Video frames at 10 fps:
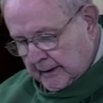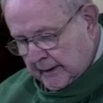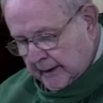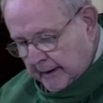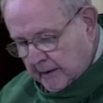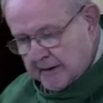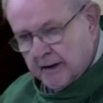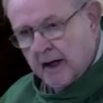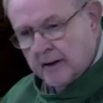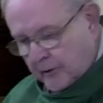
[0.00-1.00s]
You know, it
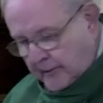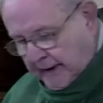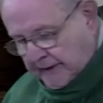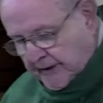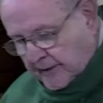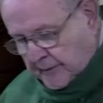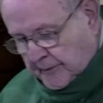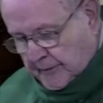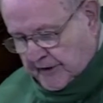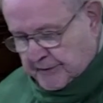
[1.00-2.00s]
dawned on me as I
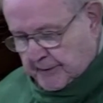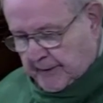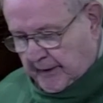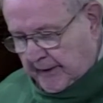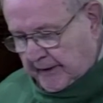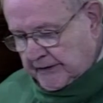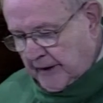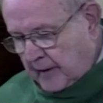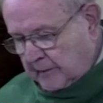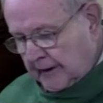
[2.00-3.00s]
was preparing this
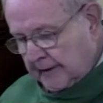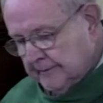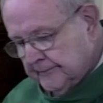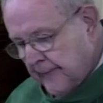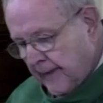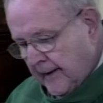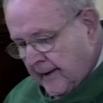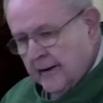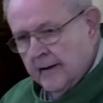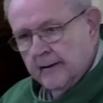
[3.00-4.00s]
homily
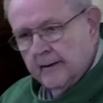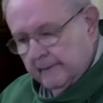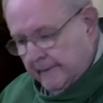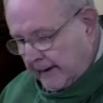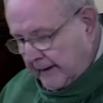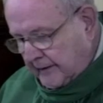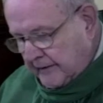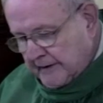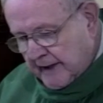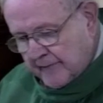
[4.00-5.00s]
that
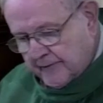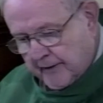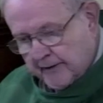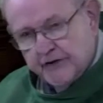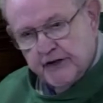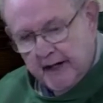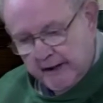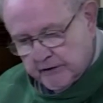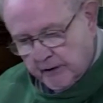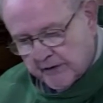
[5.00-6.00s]
every time Father
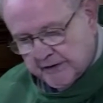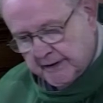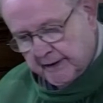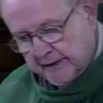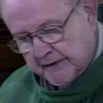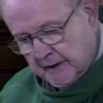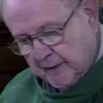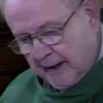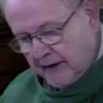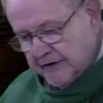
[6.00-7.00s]
Jay talks to us
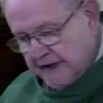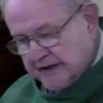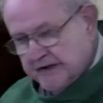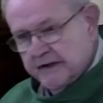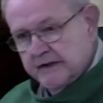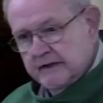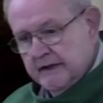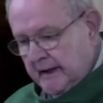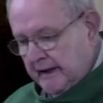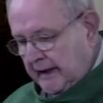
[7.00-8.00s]
about justice
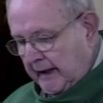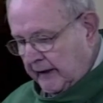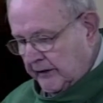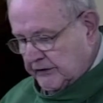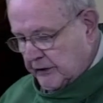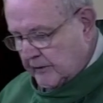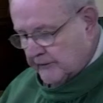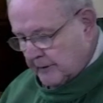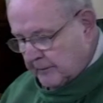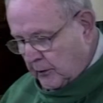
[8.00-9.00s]
and concern
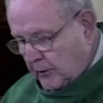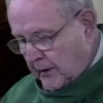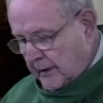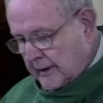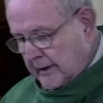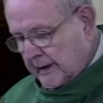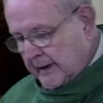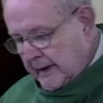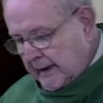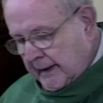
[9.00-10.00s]
poor,
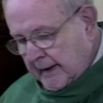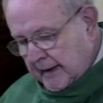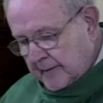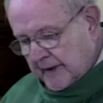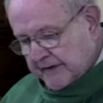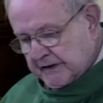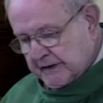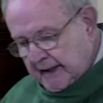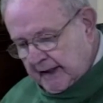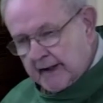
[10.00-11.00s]
he must
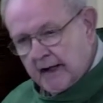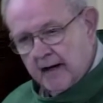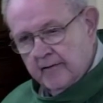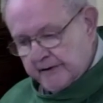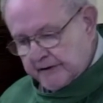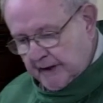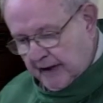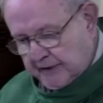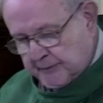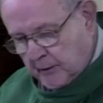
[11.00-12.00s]
indeed have this
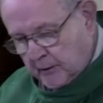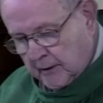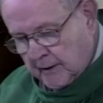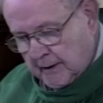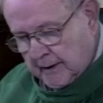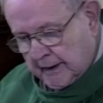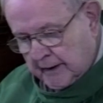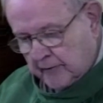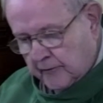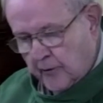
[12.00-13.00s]
gospel
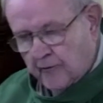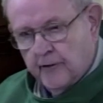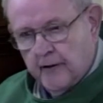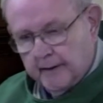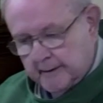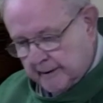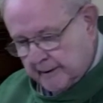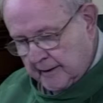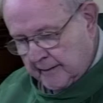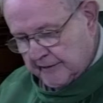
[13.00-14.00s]
in the forefront
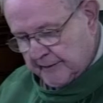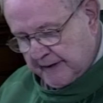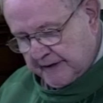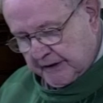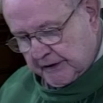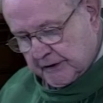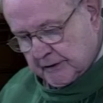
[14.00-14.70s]
of his message.